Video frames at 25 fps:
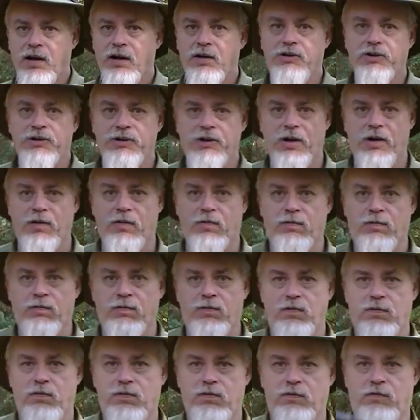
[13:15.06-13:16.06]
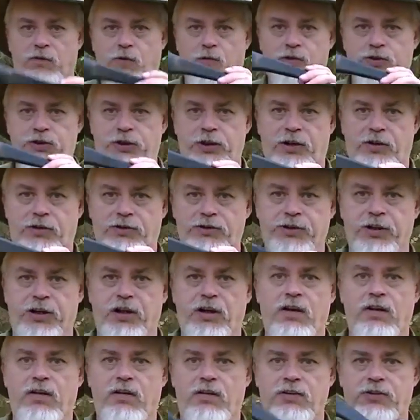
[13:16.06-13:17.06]
So, for Chelsea,
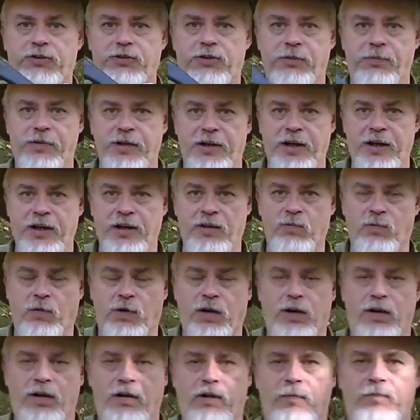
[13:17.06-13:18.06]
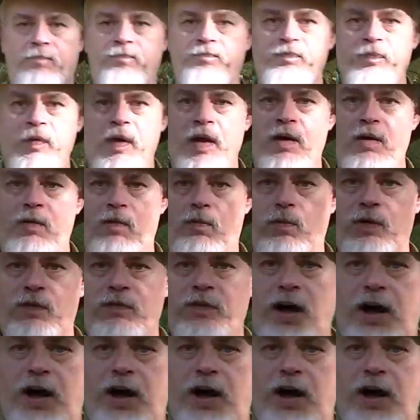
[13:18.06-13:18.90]
to begin with, we've